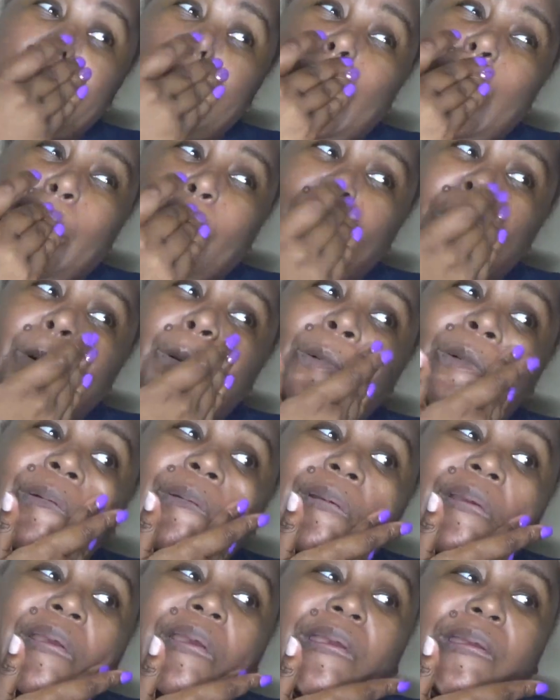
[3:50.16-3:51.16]

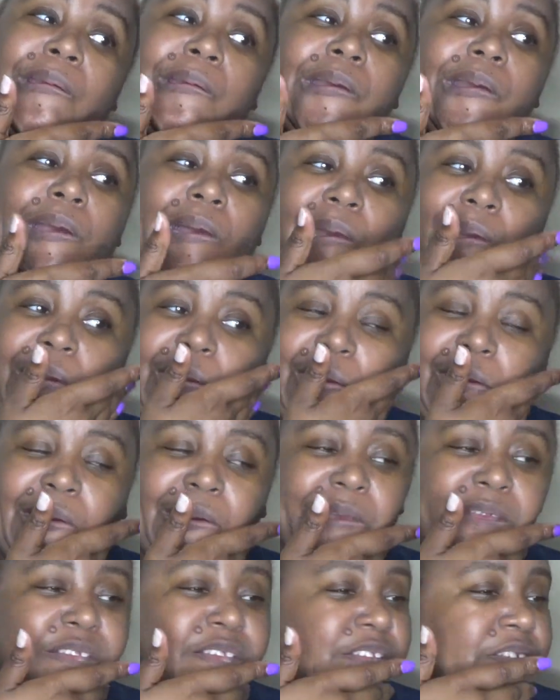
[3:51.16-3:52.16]

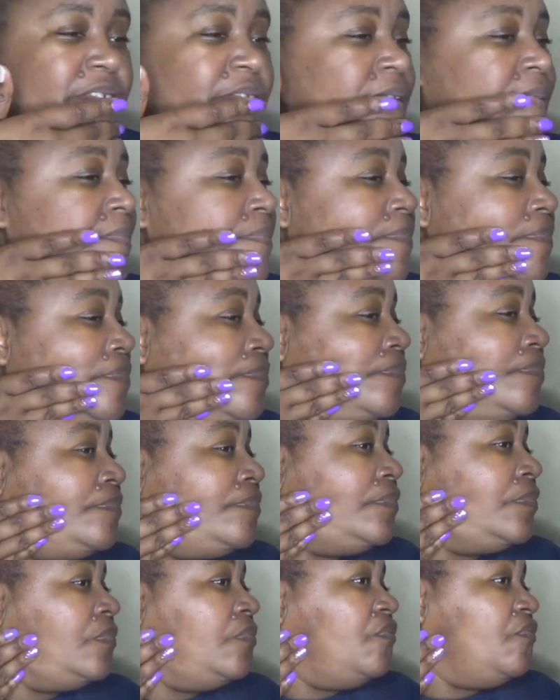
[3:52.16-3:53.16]
okay
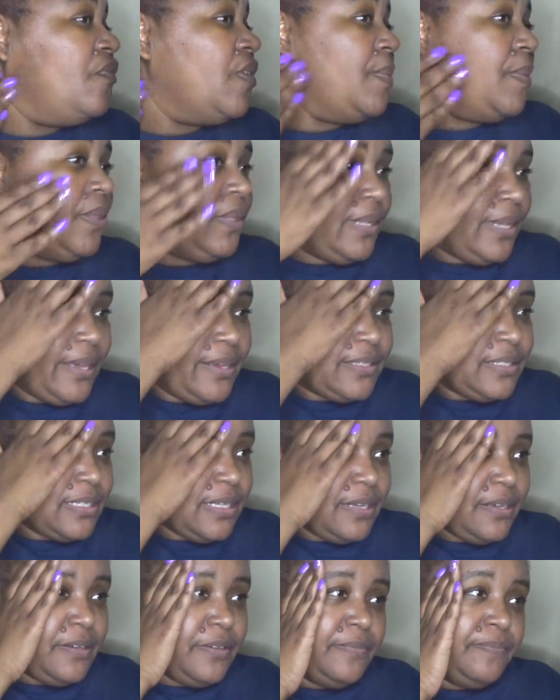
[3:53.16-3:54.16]
from the last
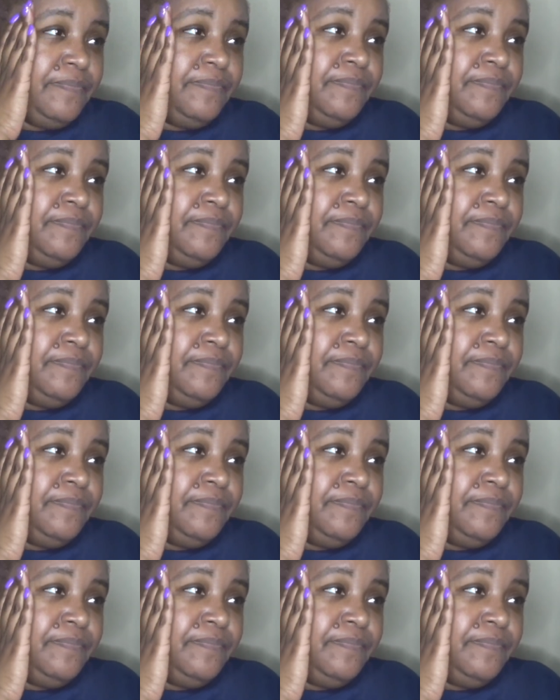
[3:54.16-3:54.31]
time.